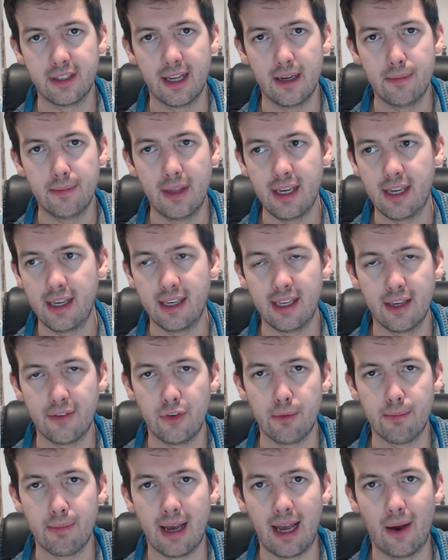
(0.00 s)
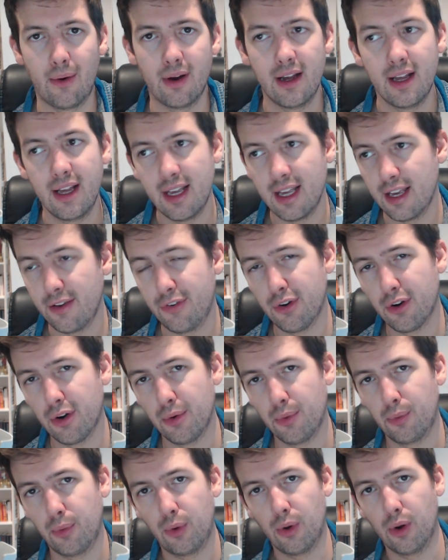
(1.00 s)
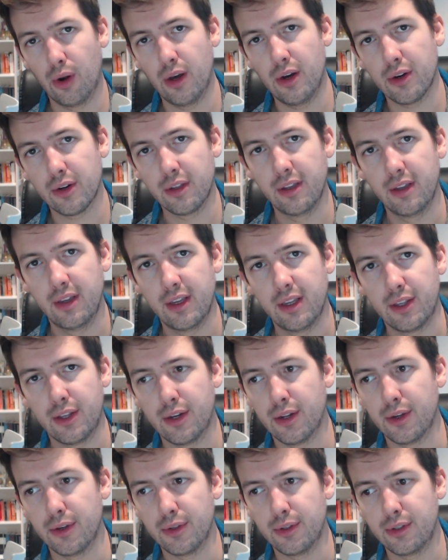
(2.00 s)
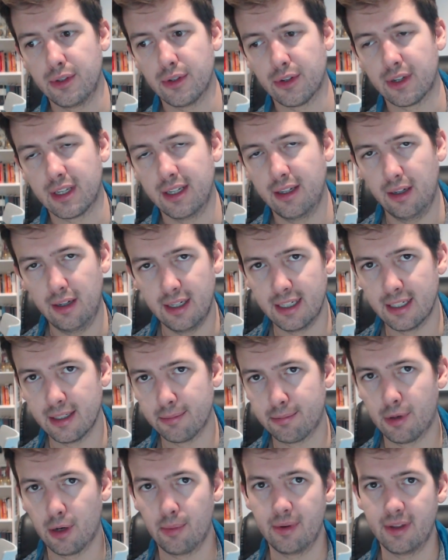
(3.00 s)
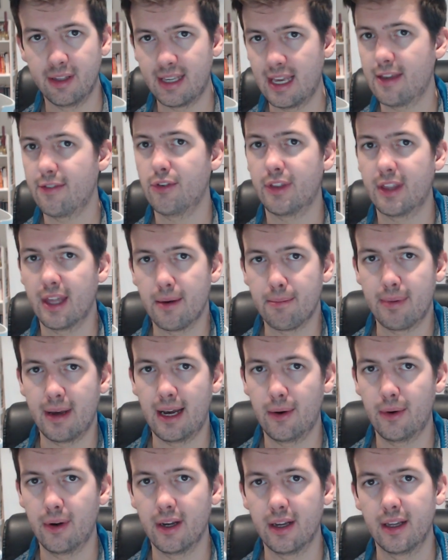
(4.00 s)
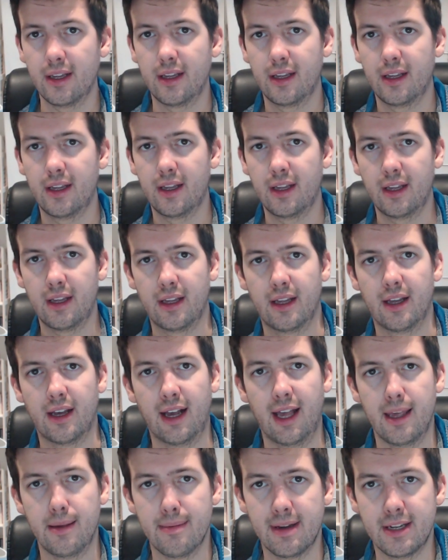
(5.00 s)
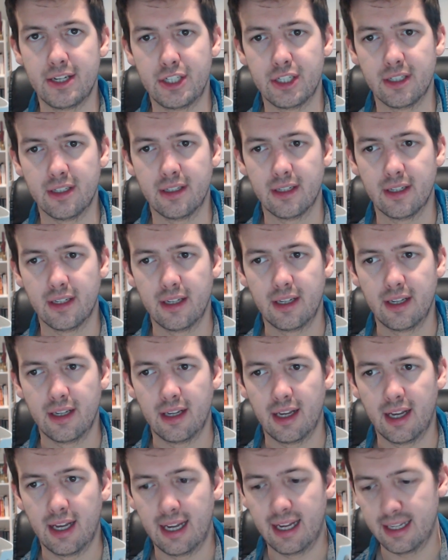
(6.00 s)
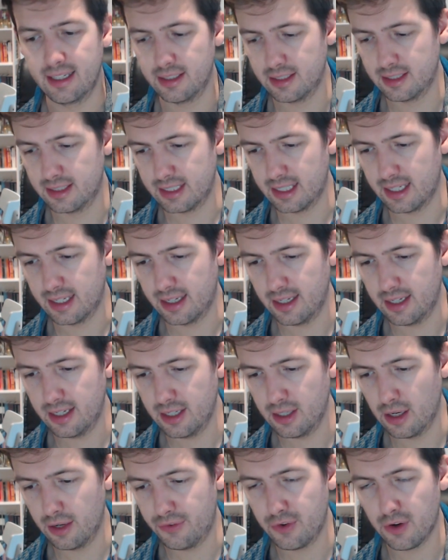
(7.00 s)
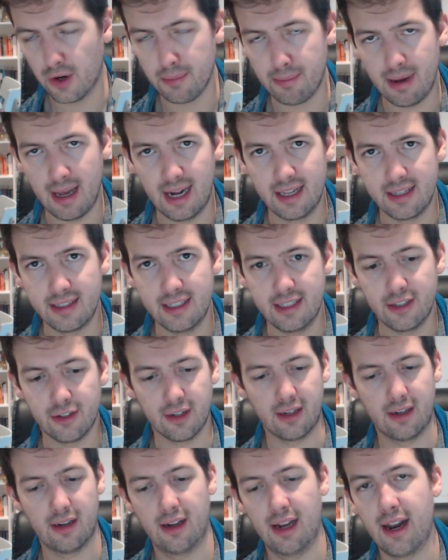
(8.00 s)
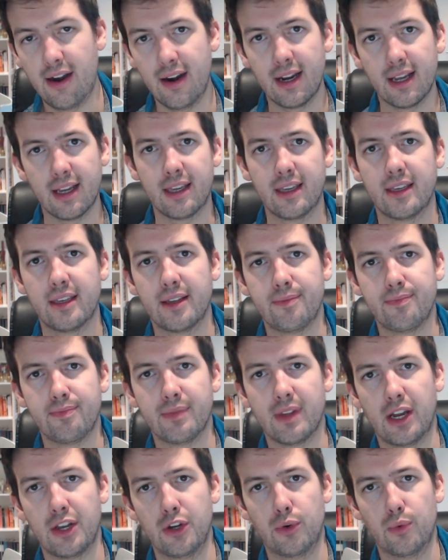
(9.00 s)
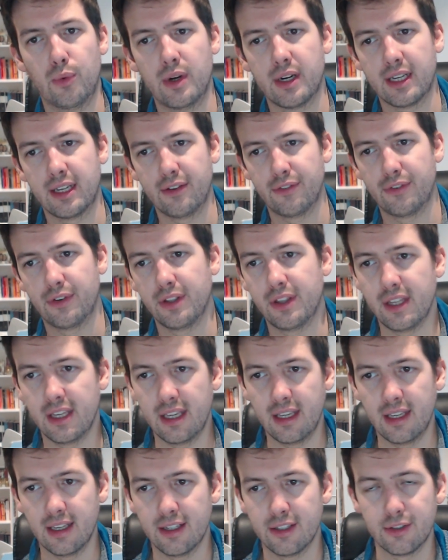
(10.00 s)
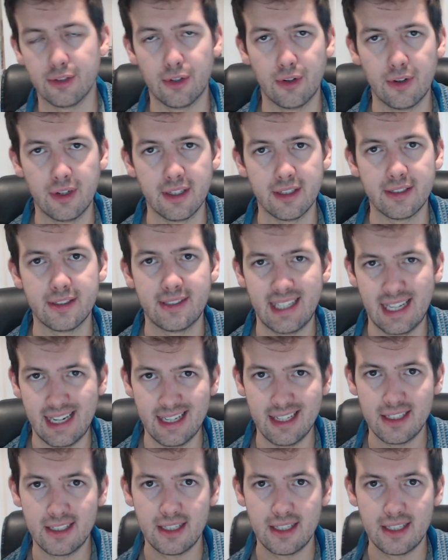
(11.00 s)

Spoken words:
they can give you power. If you're a warlock, your guild leader probably gave you that power, I imagine. And if you're a paladin or a cleric and you're working for the Azorius Senate,